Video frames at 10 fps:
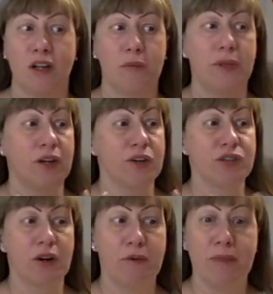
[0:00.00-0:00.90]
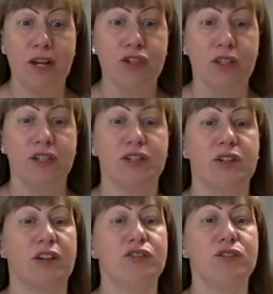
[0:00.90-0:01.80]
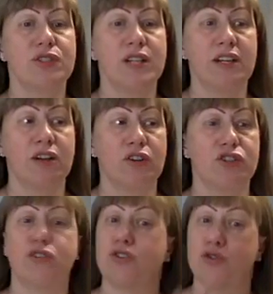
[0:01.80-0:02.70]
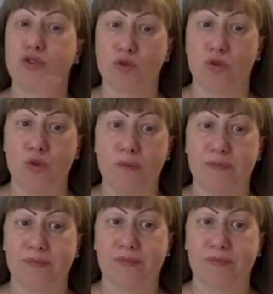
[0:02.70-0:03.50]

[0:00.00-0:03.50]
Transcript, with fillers: because our mission is not to send our children to school